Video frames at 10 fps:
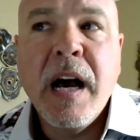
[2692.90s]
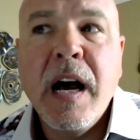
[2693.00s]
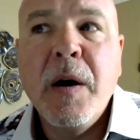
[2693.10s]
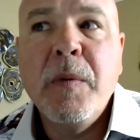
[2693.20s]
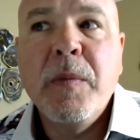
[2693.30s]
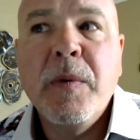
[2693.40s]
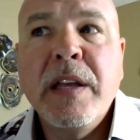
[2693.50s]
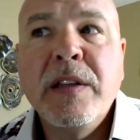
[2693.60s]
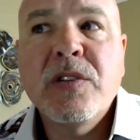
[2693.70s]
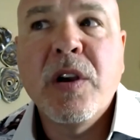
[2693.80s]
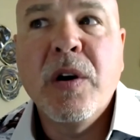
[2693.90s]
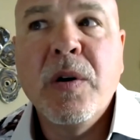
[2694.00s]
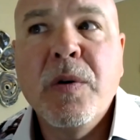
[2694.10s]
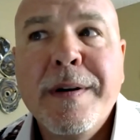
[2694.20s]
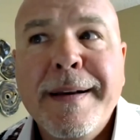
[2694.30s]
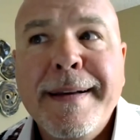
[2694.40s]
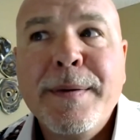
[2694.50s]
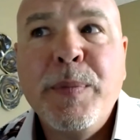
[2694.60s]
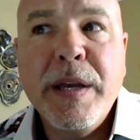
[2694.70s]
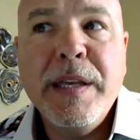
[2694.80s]
Yeah. Um, and so,
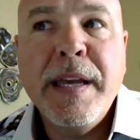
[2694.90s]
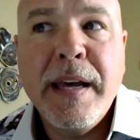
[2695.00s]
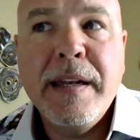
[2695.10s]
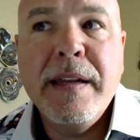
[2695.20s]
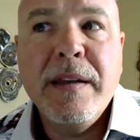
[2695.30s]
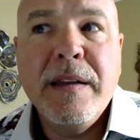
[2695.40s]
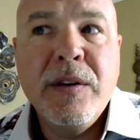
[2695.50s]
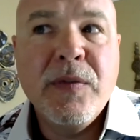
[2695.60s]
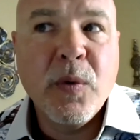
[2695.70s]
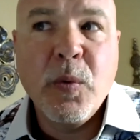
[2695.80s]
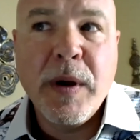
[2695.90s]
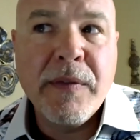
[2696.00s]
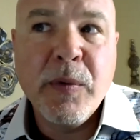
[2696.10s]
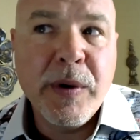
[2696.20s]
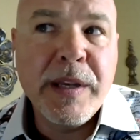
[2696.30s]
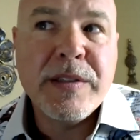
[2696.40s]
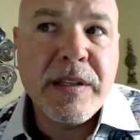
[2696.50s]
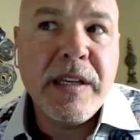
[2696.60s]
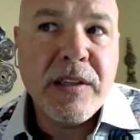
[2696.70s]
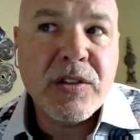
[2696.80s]
but yet for whatever
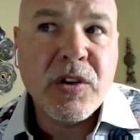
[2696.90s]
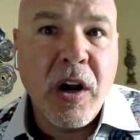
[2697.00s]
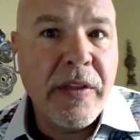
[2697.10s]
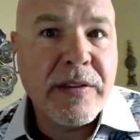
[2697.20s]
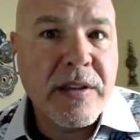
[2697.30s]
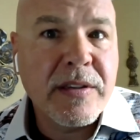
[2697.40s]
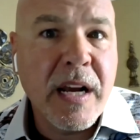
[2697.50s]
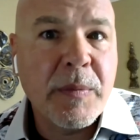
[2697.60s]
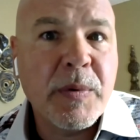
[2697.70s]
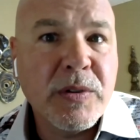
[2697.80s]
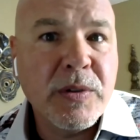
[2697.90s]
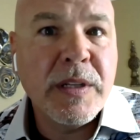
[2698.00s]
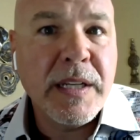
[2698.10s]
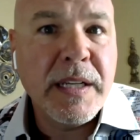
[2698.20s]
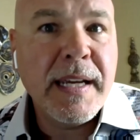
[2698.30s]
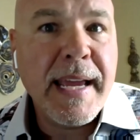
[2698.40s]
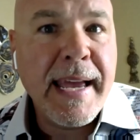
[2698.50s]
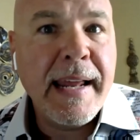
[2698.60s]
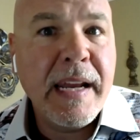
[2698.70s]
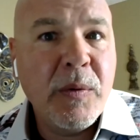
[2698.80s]
reason, he saw this as an opportunity
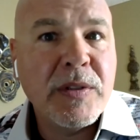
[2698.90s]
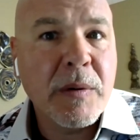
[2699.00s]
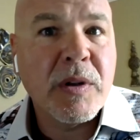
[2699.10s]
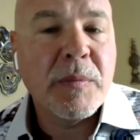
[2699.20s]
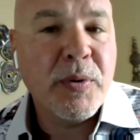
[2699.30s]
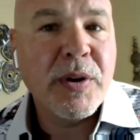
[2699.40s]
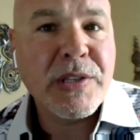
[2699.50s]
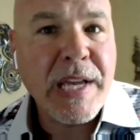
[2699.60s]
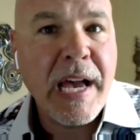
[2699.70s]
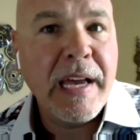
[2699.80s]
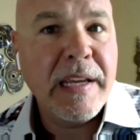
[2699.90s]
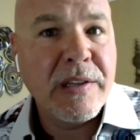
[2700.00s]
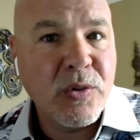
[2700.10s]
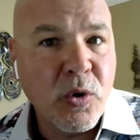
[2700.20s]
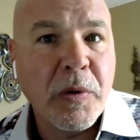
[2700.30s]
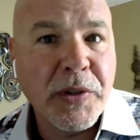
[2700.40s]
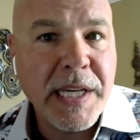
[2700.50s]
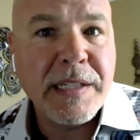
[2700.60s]
and he was able to put aside his normal